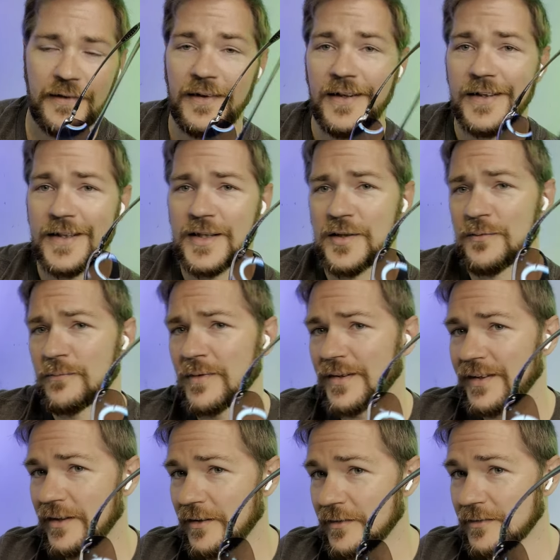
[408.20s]
And that's
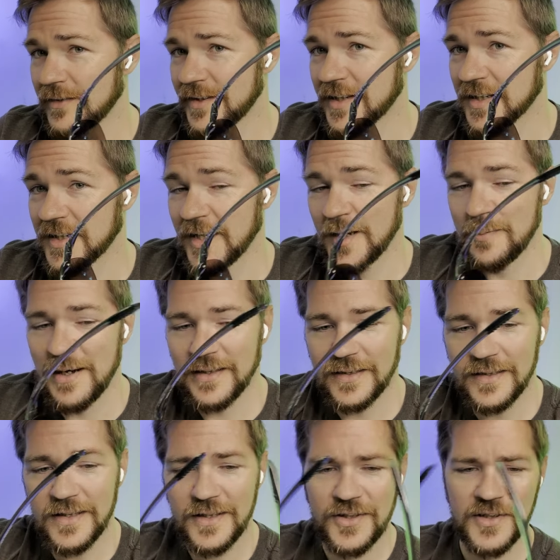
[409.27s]
really all there is to say about
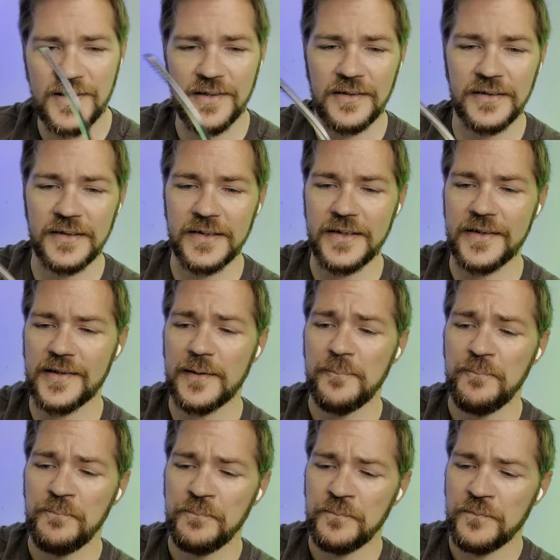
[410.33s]
the hinges on these.
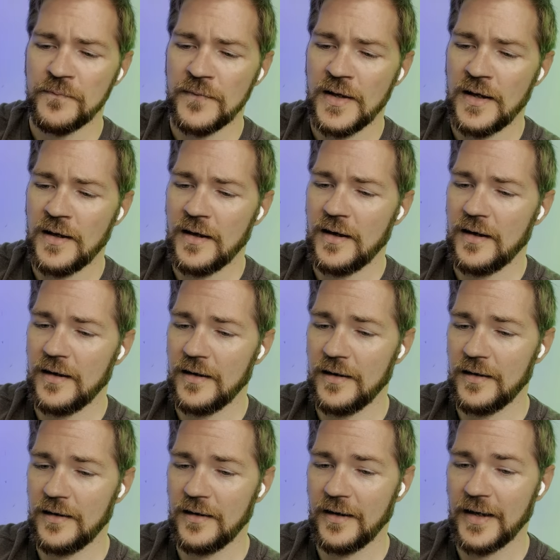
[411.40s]

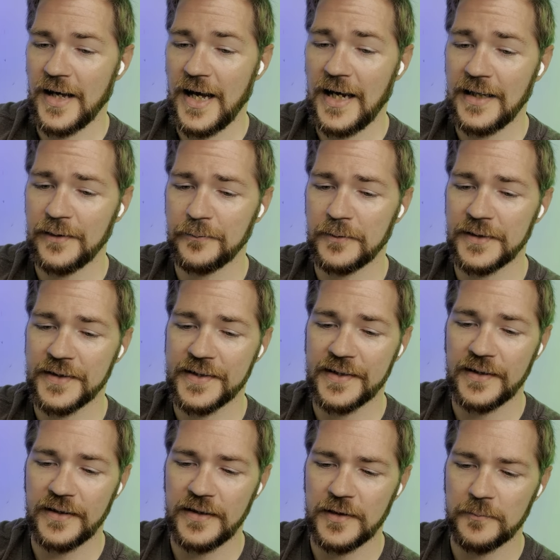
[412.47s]
Uh, I will
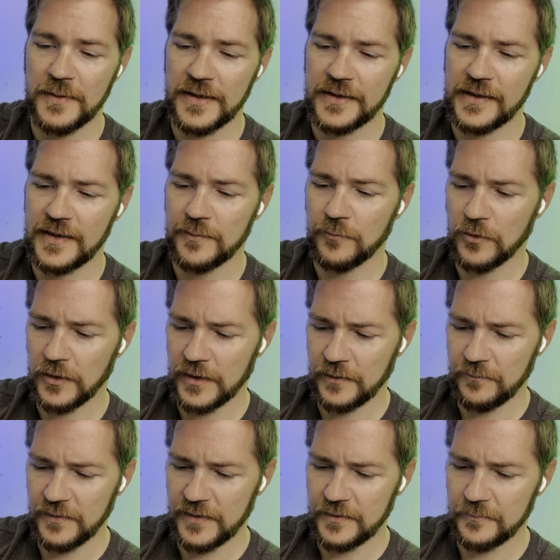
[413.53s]
say, in my time working
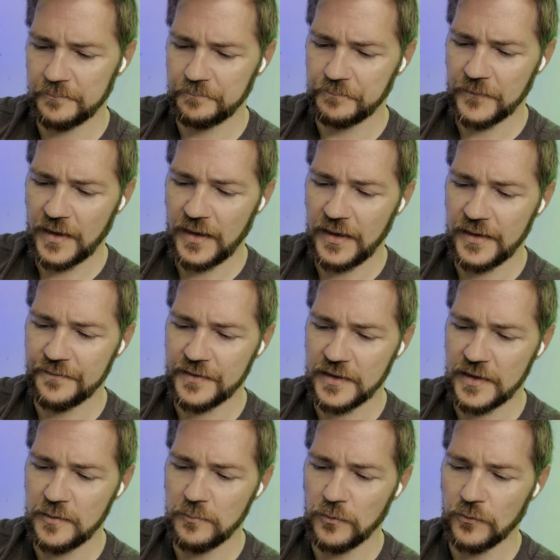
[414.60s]
with them, I have
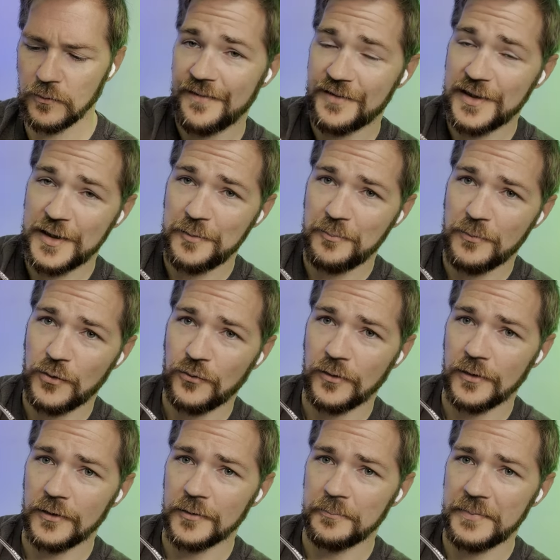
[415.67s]
seen more, I've seen
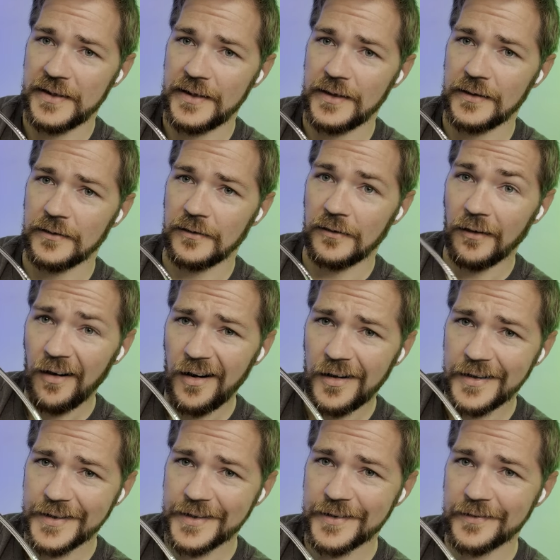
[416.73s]
more be
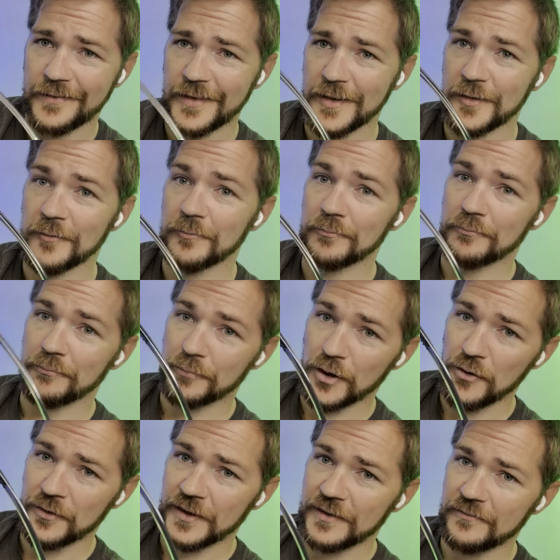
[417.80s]
lost than
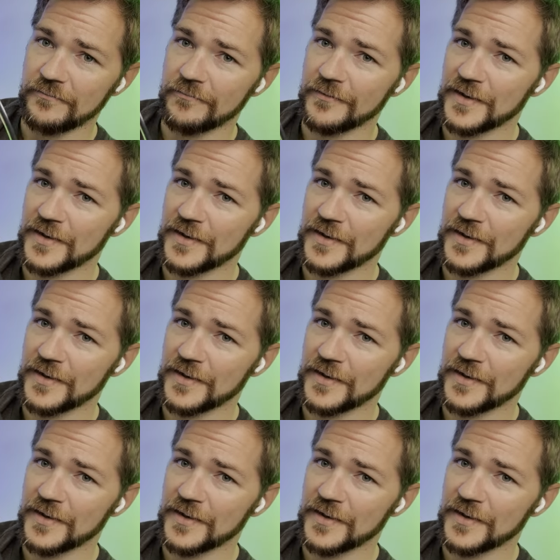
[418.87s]
broken.